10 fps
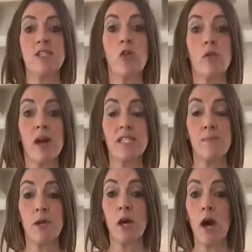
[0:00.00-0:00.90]
on the
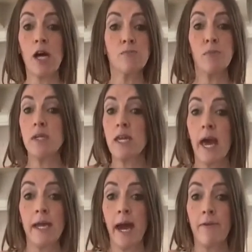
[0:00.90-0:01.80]
recipe card, but
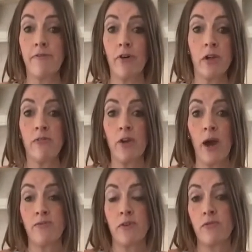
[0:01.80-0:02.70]
again, have fun if you
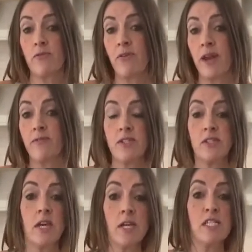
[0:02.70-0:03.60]
have different flavours
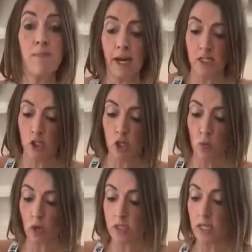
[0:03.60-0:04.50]
and spices you
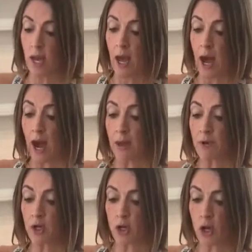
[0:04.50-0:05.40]
want. I'm
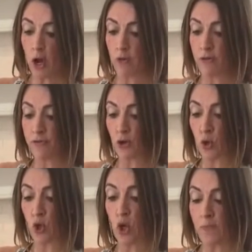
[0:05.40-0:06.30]
going to go
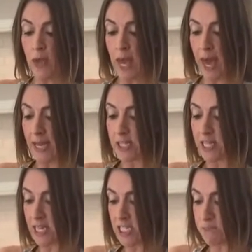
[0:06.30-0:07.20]
for a
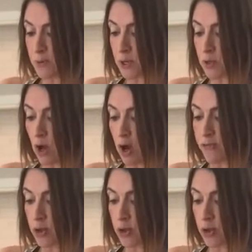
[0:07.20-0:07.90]
teaspoon of